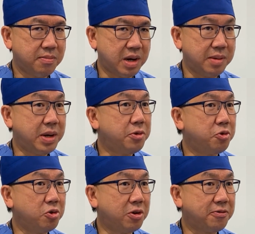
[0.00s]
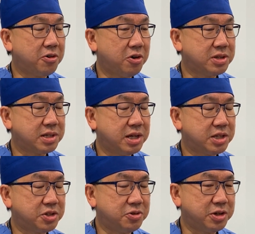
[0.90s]
My main role, of course, is
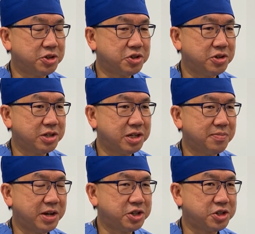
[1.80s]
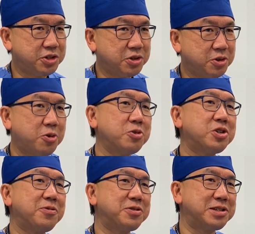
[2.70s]
to ensure that the patient
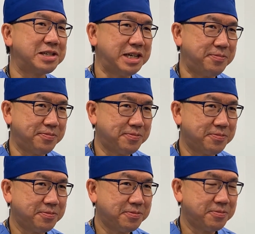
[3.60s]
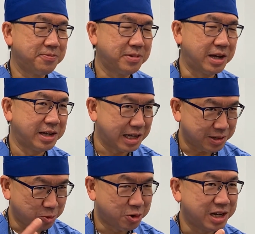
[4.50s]
goes off to sleep and
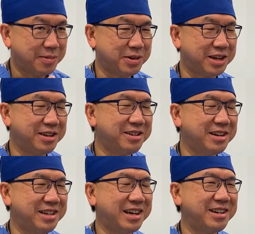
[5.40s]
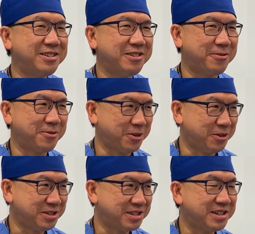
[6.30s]
gets woken up again at the end, of
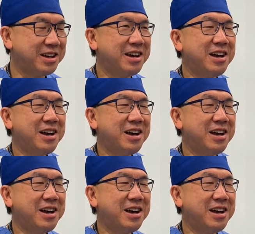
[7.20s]
course.